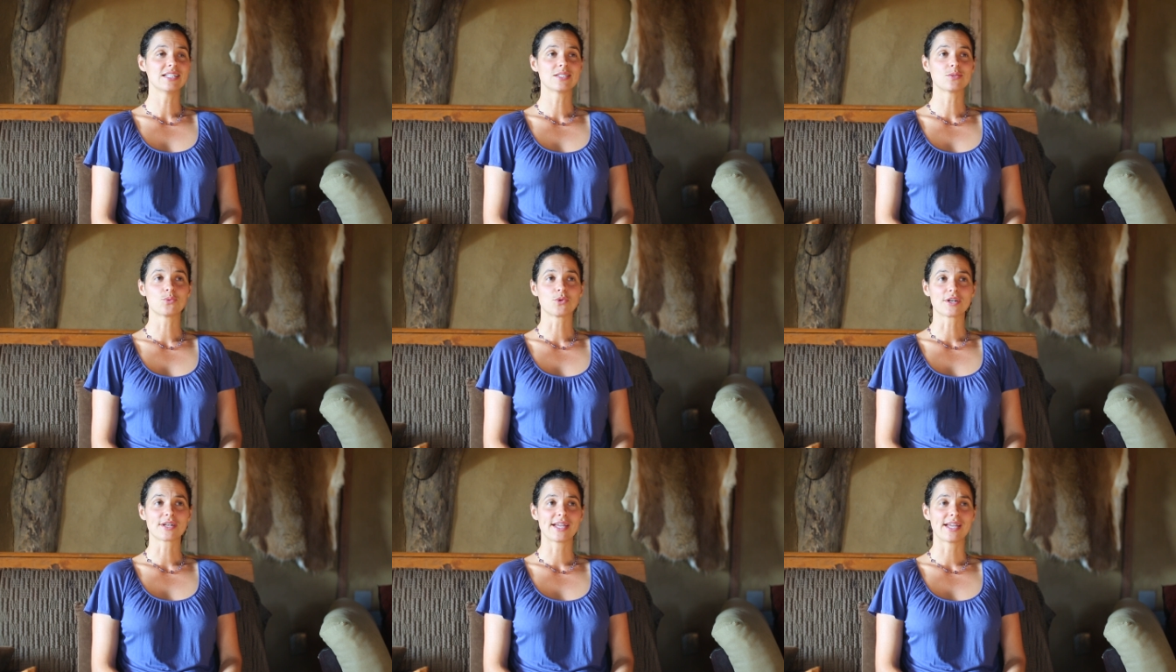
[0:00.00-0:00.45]

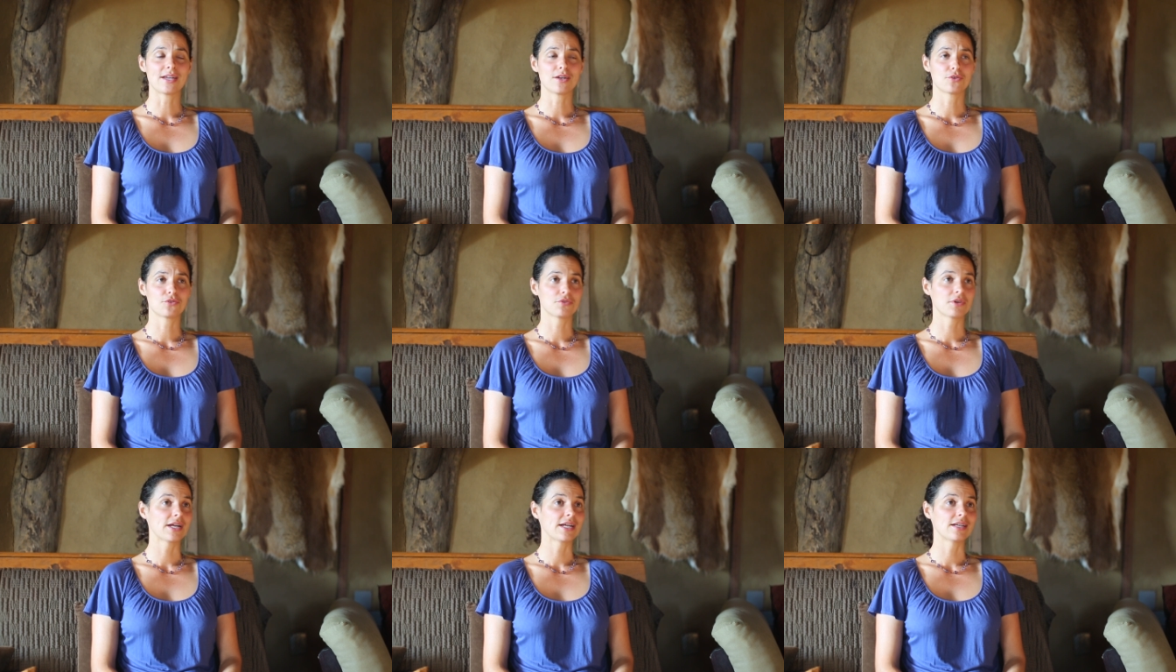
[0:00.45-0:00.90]
is working
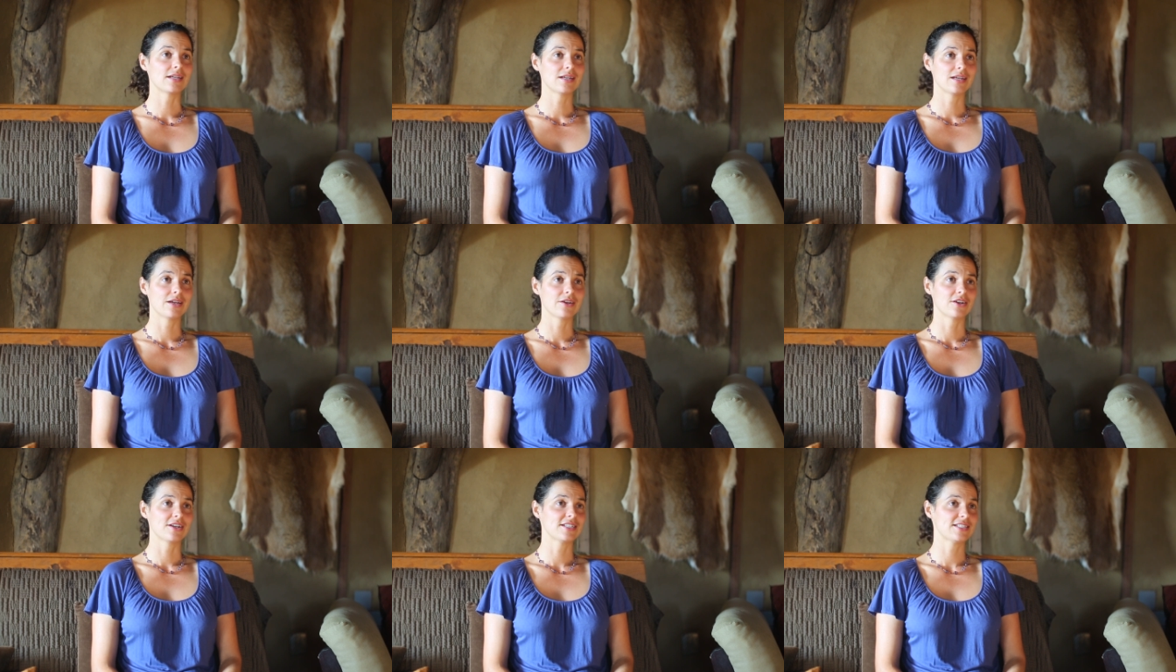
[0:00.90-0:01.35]
great
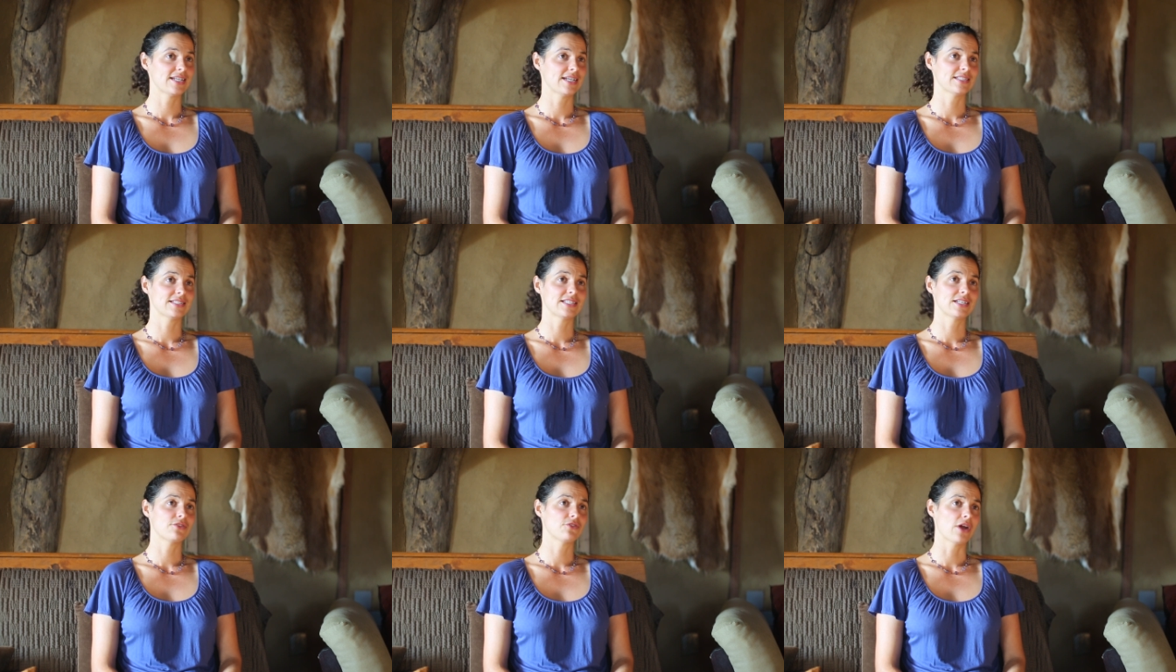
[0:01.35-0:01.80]
here at
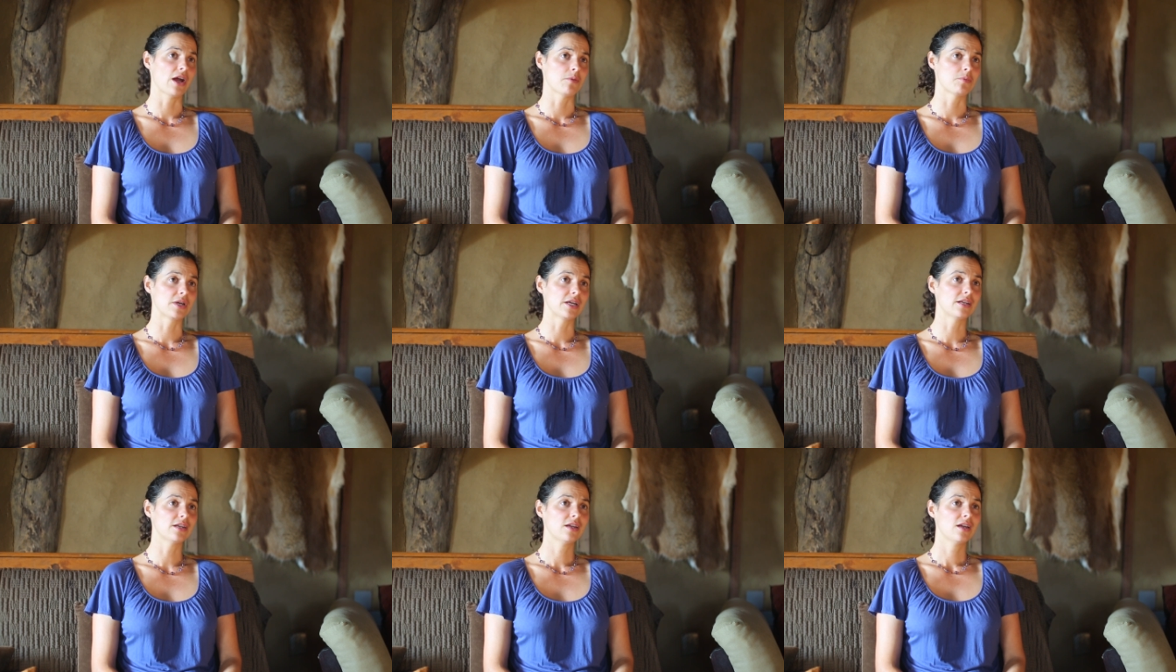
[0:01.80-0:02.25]
Dancing
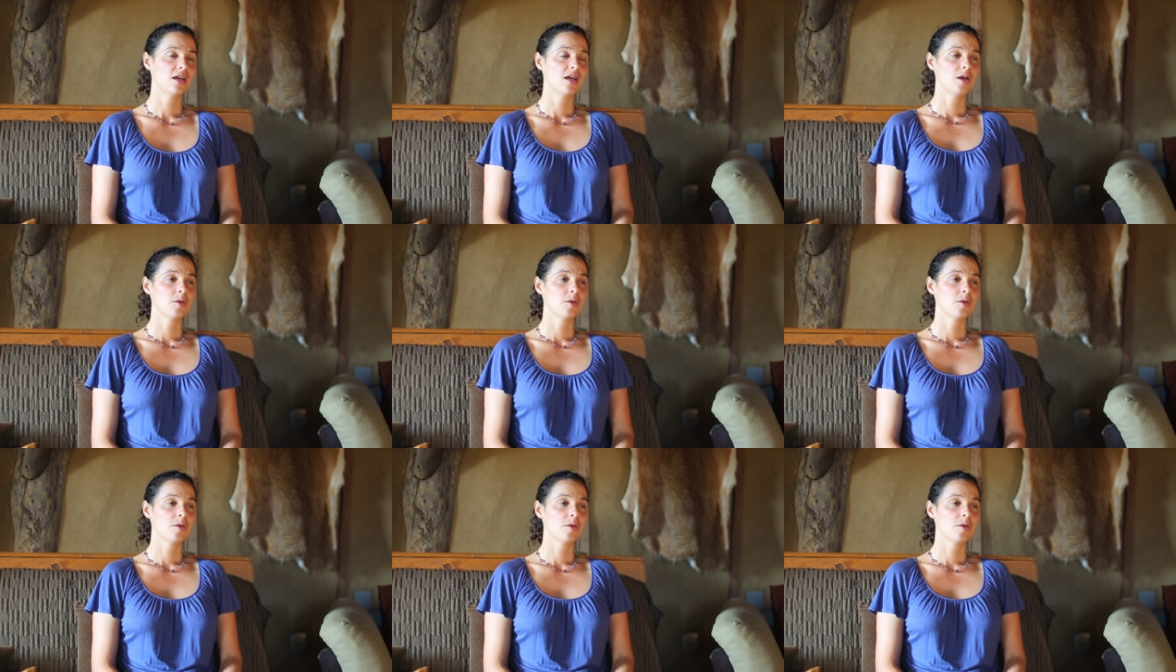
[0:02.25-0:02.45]
Rabbit